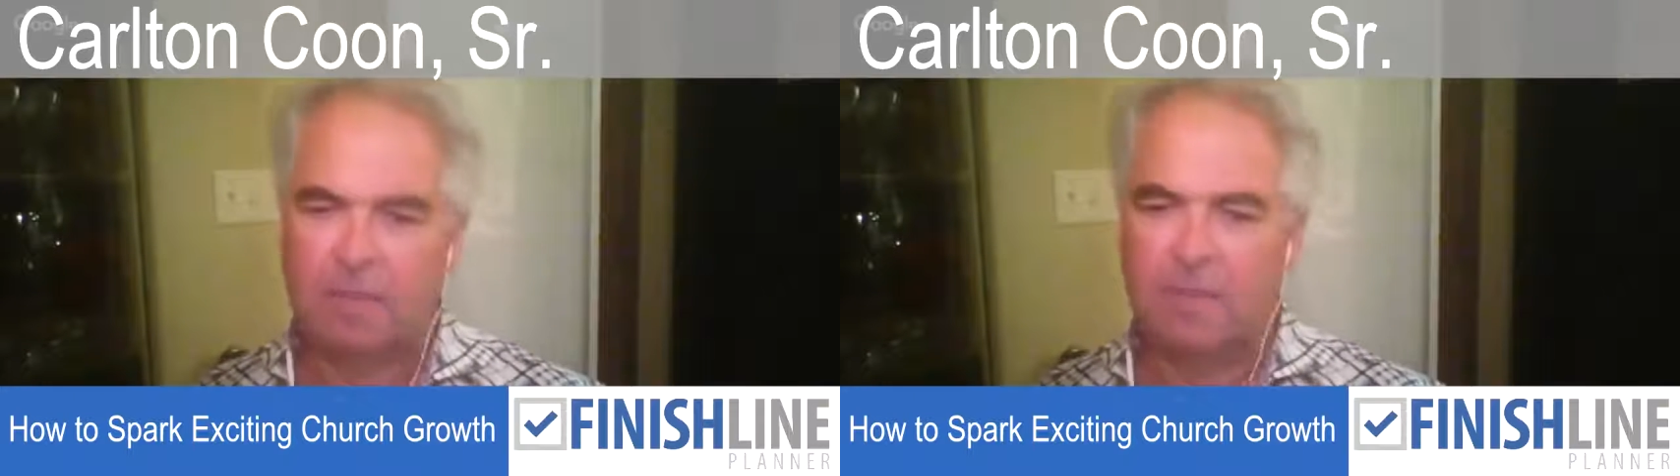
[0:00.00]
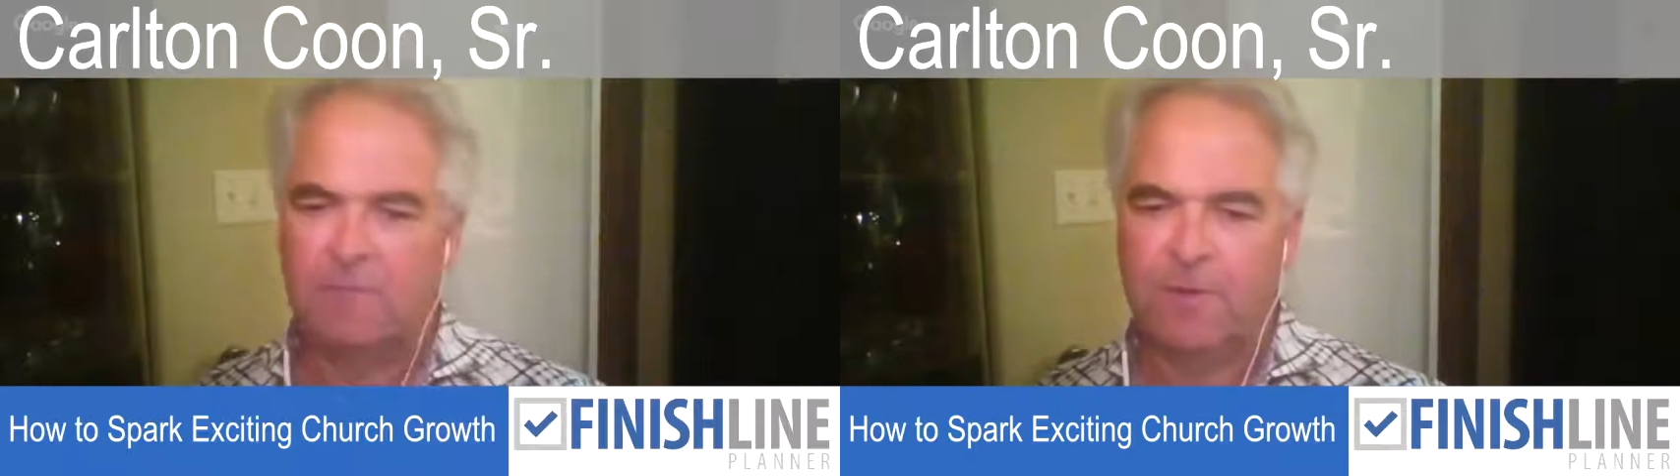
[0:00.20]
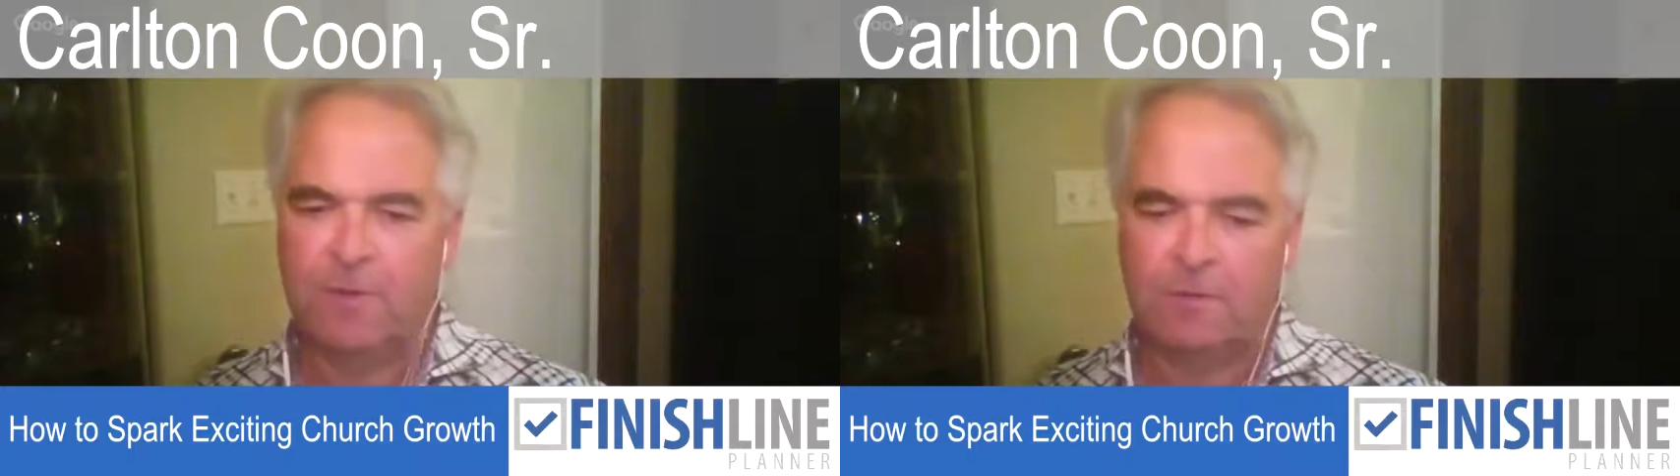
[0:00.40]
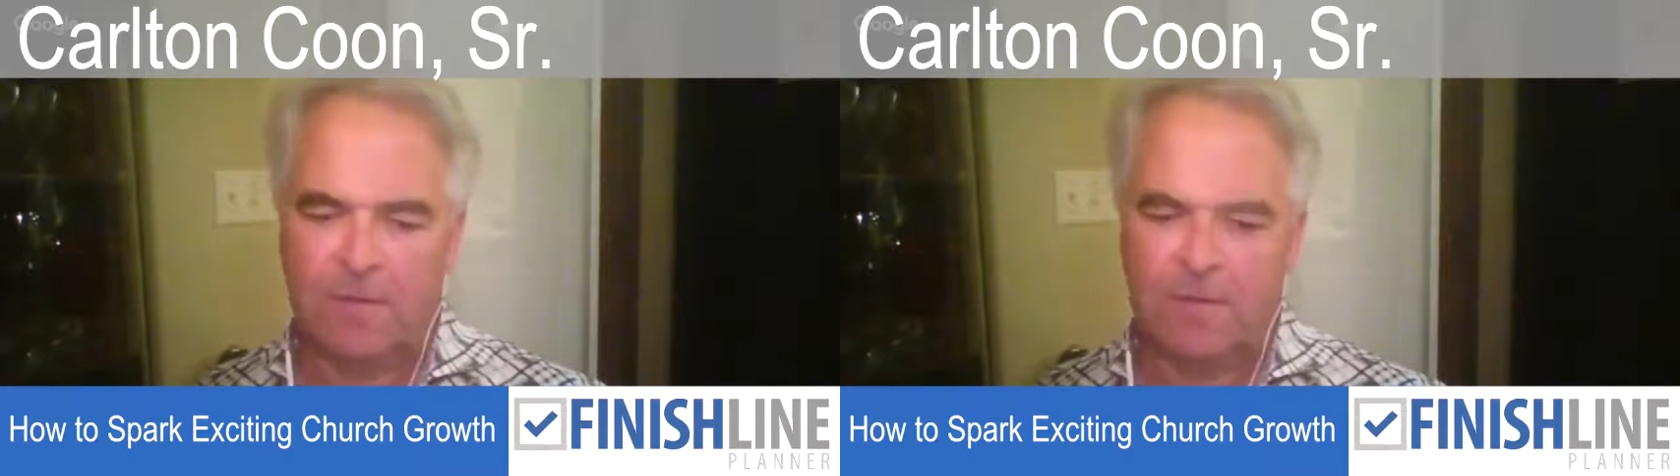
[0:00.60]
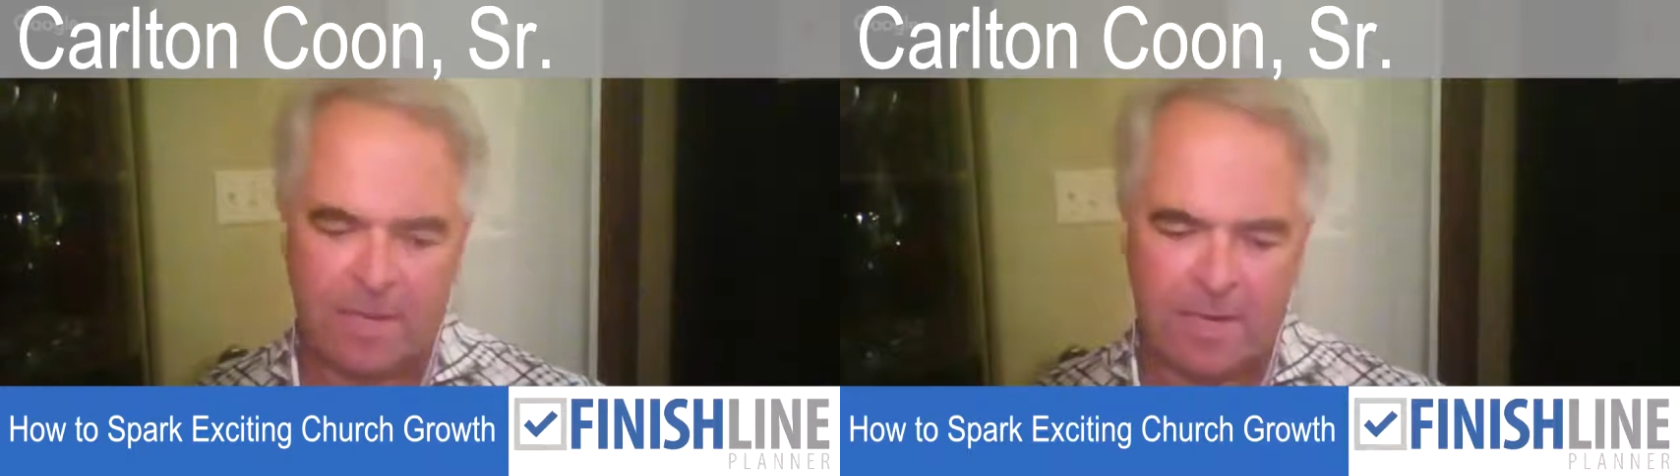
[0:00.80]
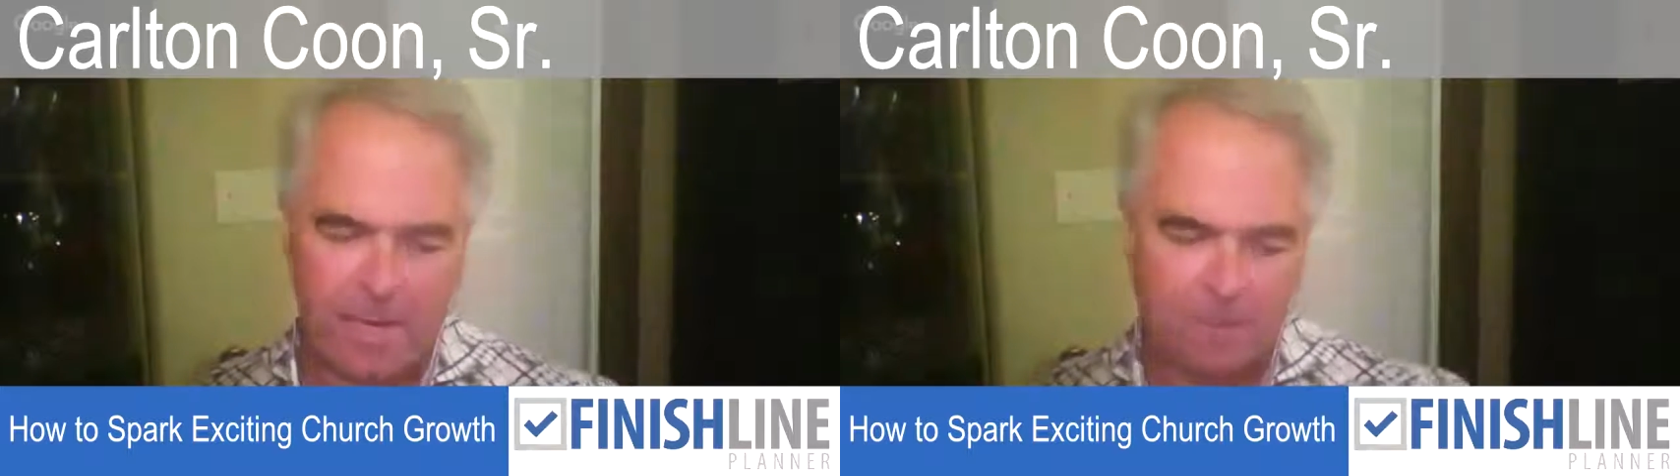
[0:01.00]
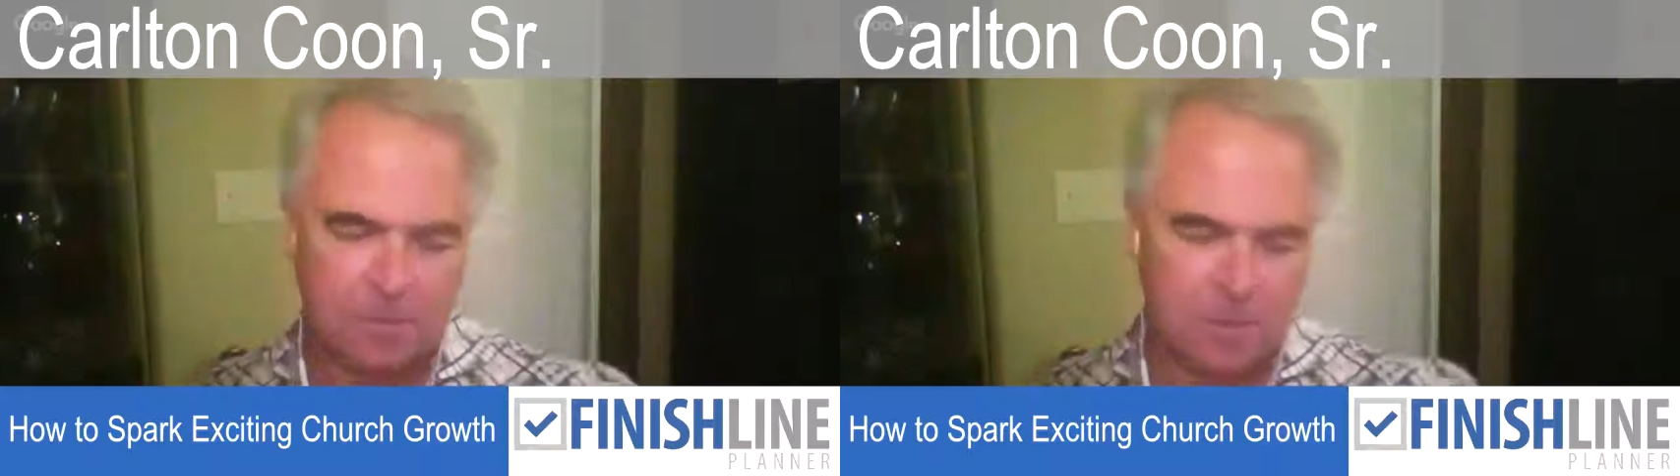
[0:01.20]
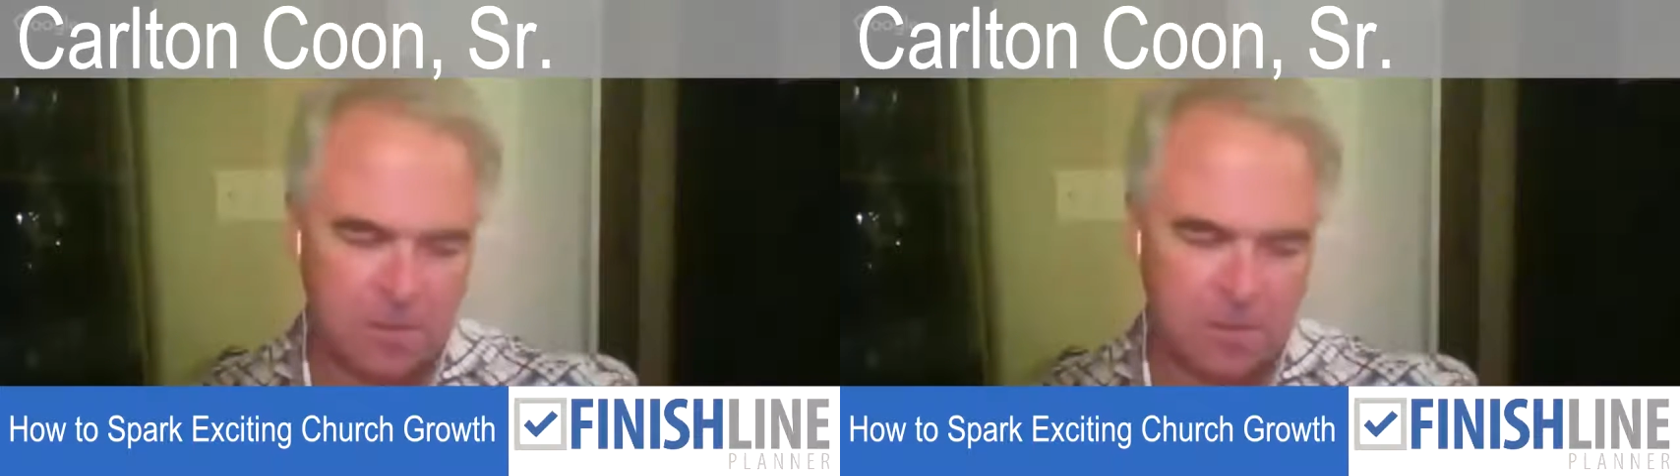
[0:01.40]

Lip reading: and then figuring out how